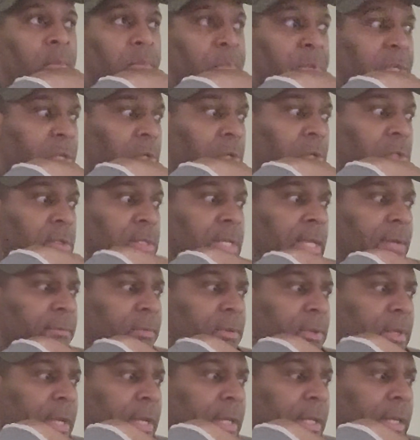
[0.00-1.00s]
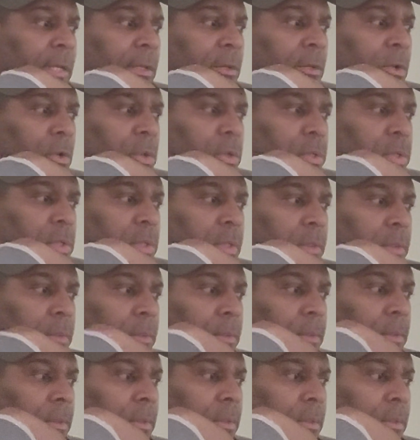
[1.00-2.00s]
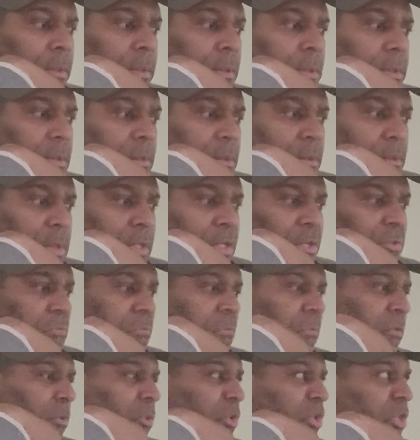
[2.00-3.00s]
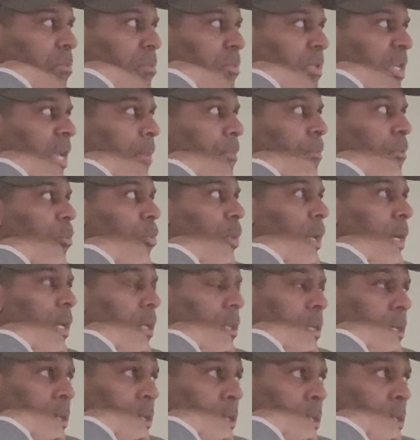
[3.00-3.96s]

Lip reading: because Devin Haney lost and you feel some type of way,